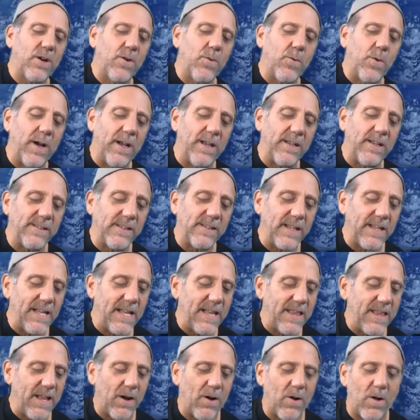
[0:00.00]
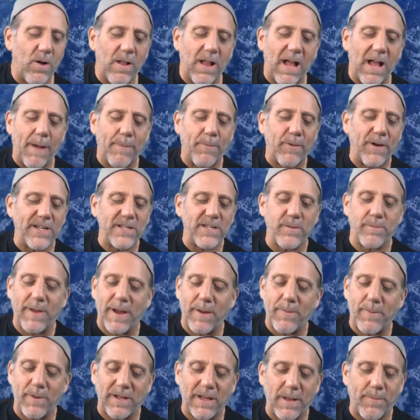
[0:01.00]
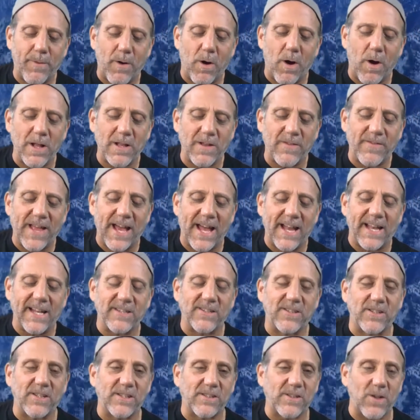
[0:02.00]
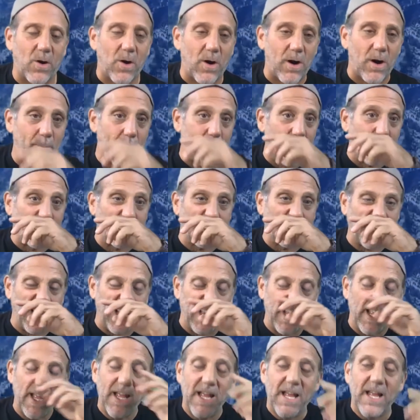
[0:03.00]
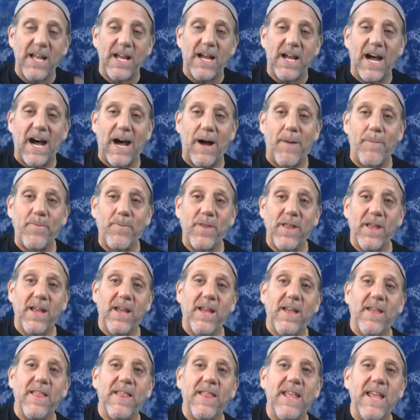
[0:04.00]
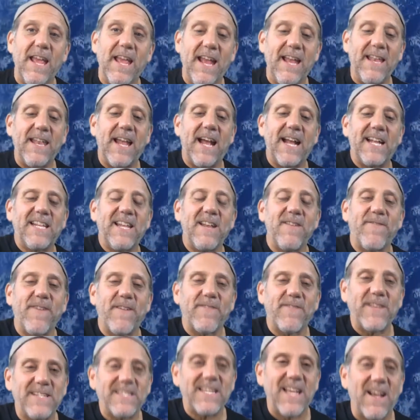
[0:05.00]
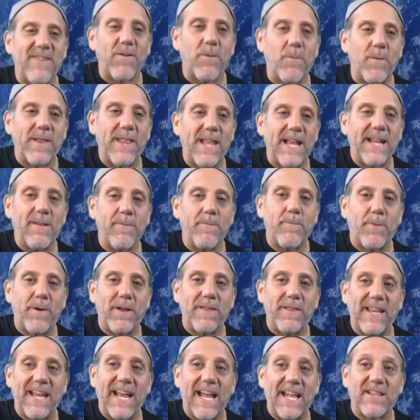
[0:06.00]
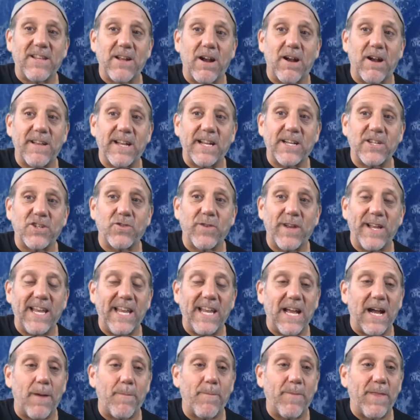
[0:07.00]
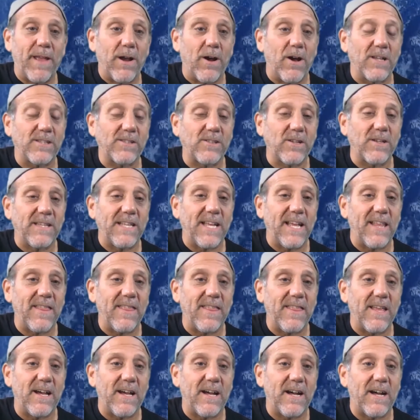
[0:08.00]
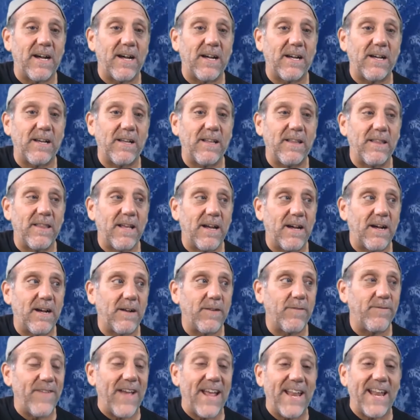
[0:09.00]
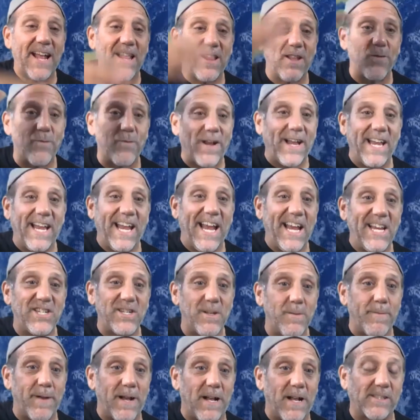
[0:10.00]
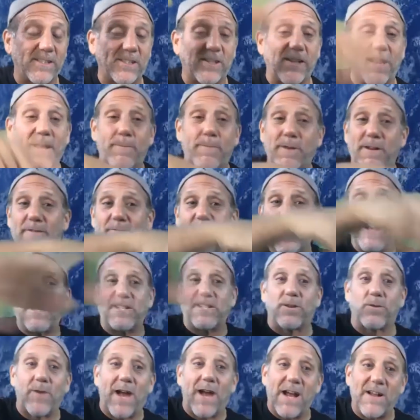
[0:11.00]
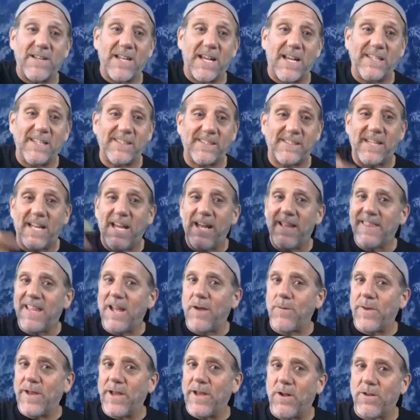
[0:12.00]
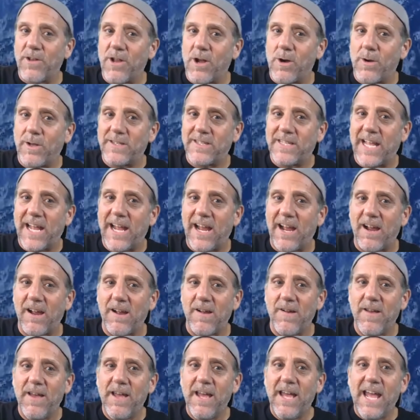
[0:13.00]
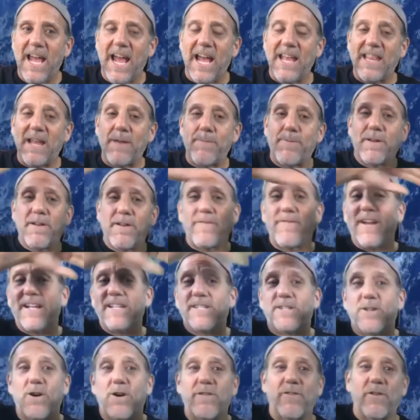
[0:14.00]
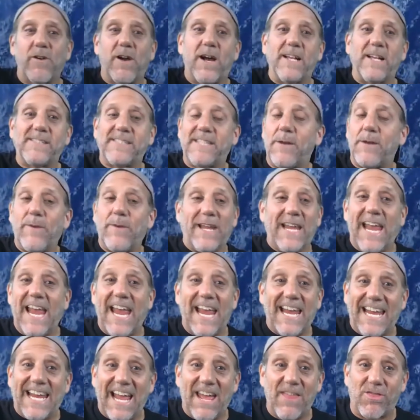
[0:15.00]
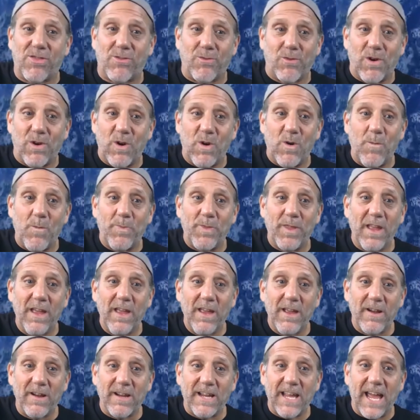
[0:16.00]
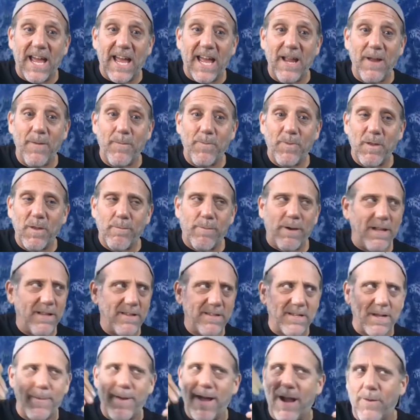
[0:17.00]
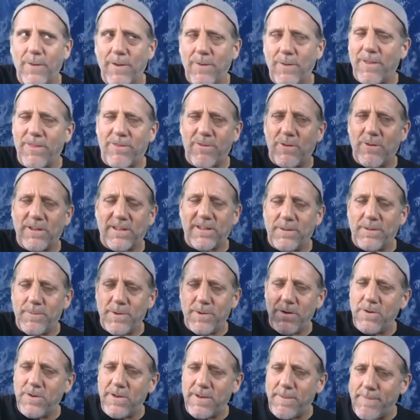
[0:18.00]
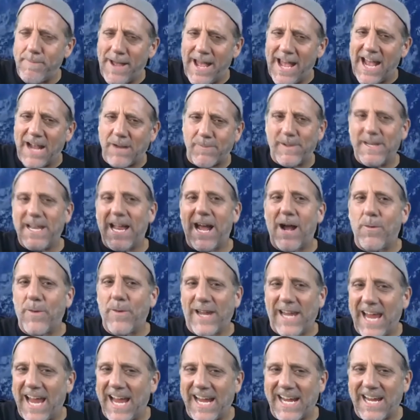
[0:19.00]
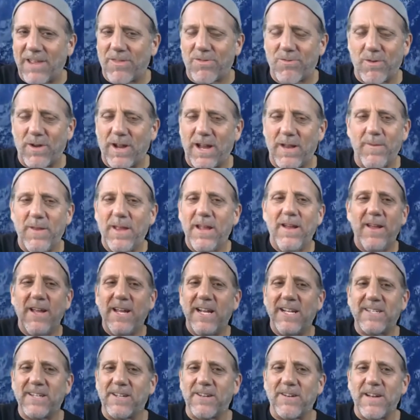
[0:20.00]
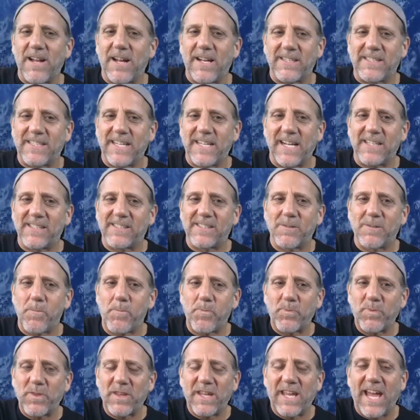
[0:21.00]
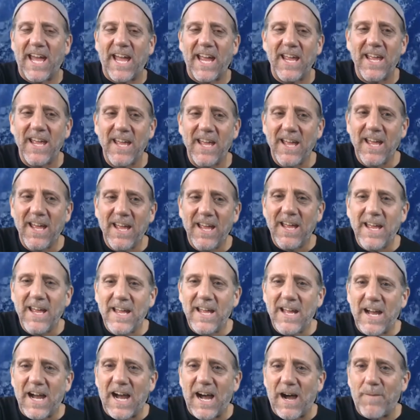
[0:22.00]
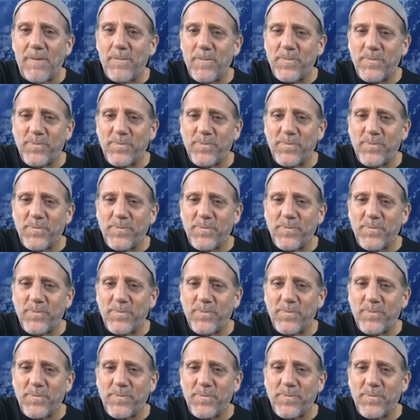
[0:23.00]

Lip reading: was the whole Operation Paperclip. All of that is just all bullshit. In 1957, when they put the Antarctic Treaty up, they also did the Van Allen radiation belt. So they put a fence around us that we don't know is there, and they put a fence over us that we can't get through. Okay, but somehow we went through it to the moon and back, but now we can't get through it. It's utter nonsense. Okay, where